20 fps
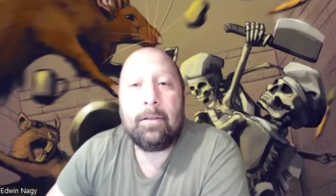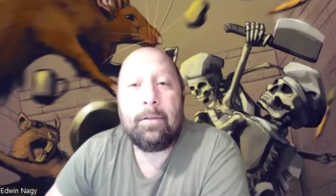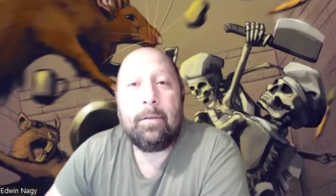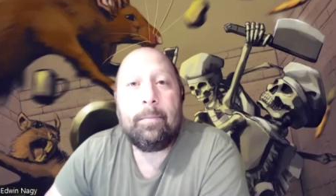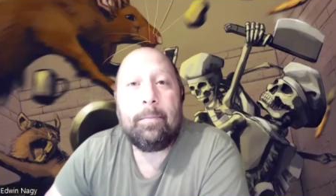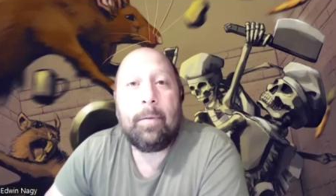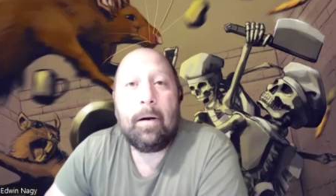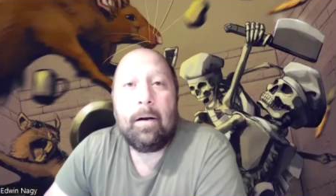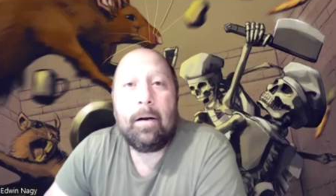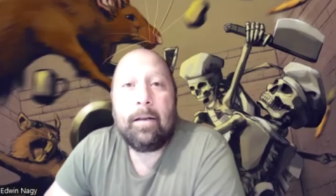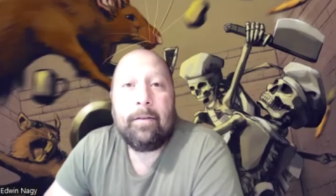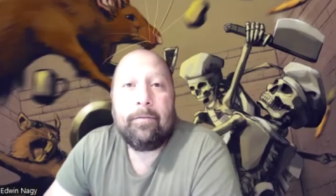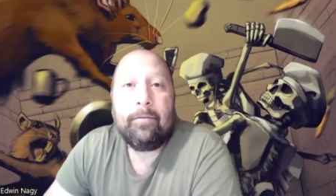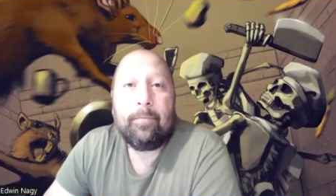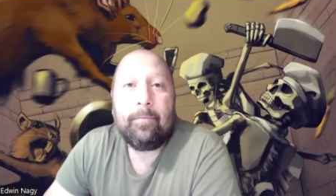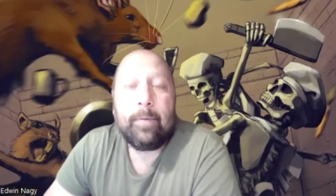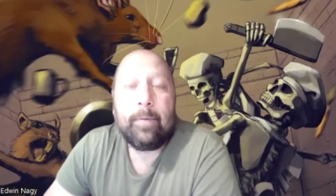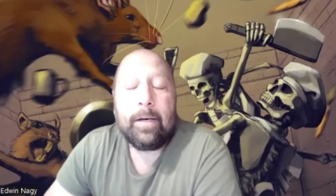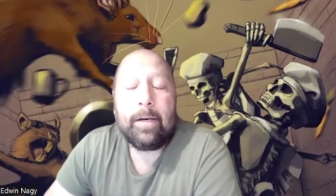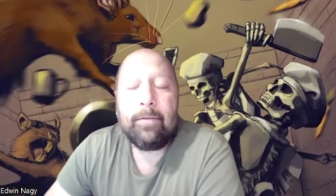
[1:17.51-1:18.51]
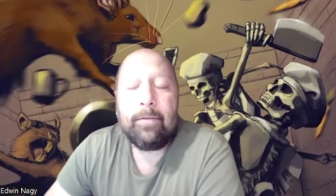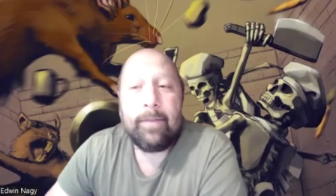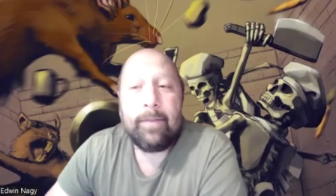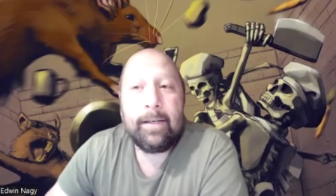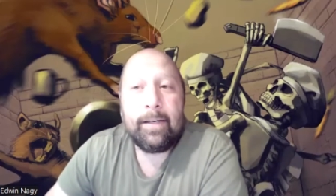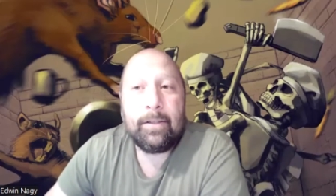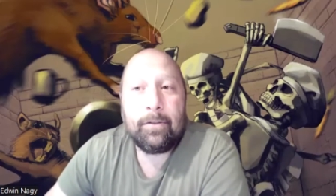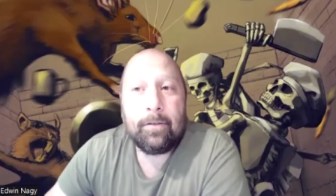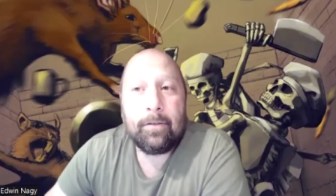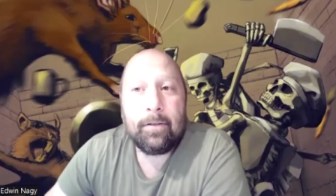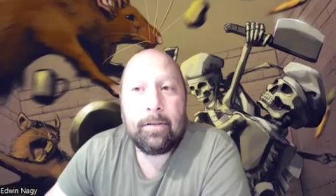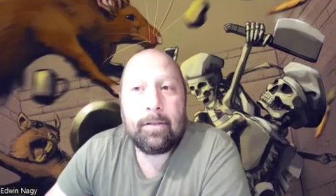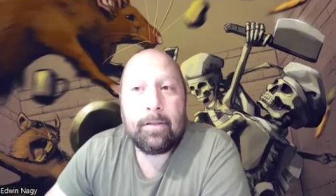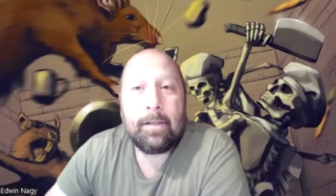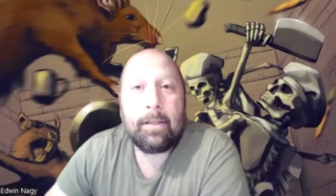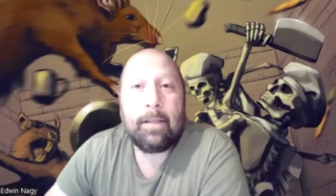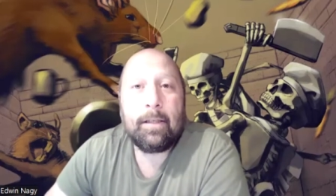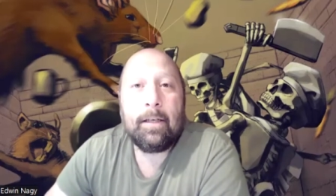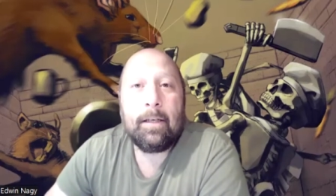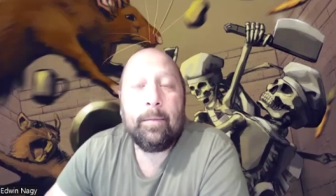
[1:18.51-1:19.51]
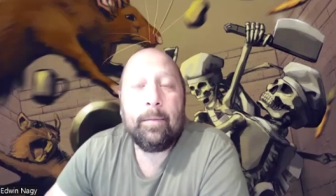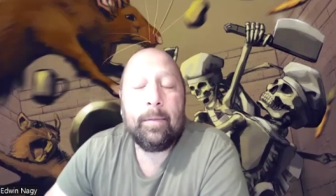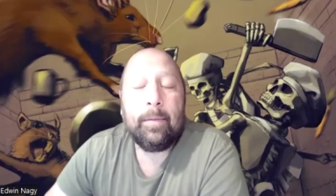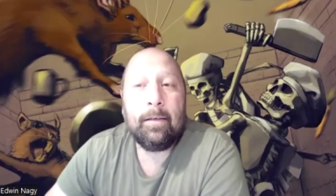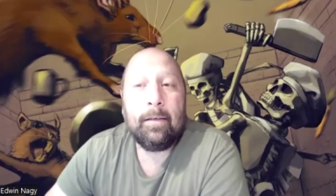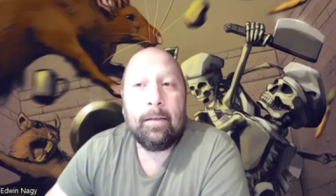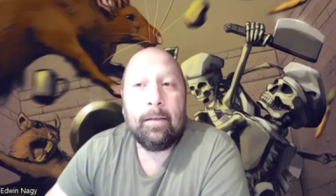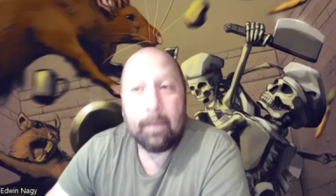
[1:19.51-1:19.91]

to a party of brave adventurers to come and